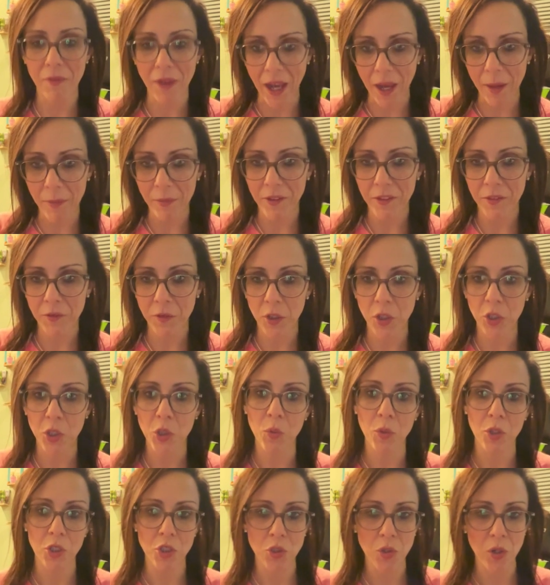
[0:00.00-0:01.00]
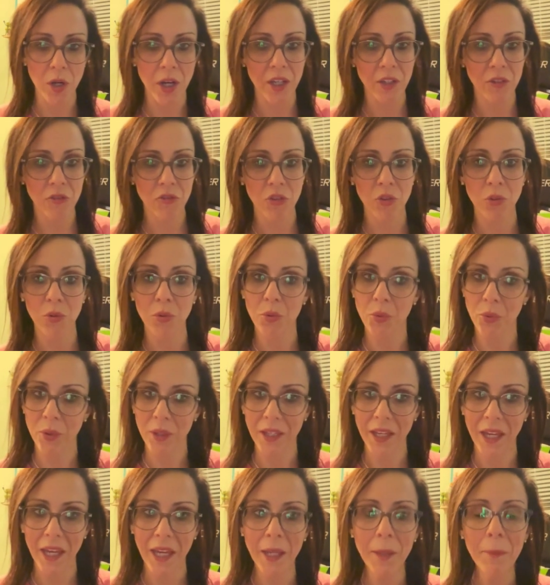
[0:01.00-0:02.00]
atmosphere you are trying to
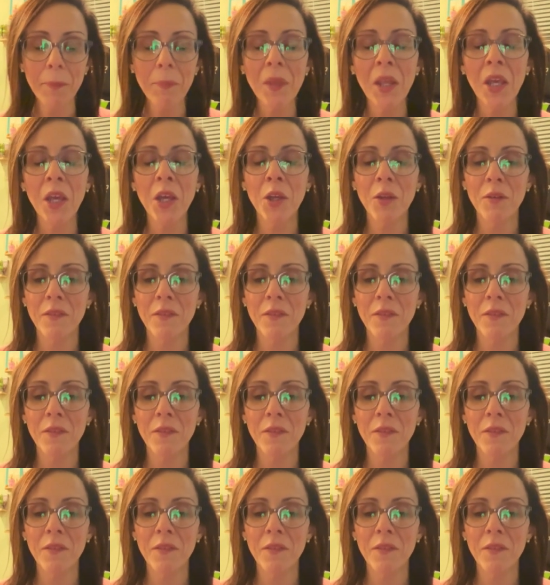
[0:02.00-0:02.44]
create.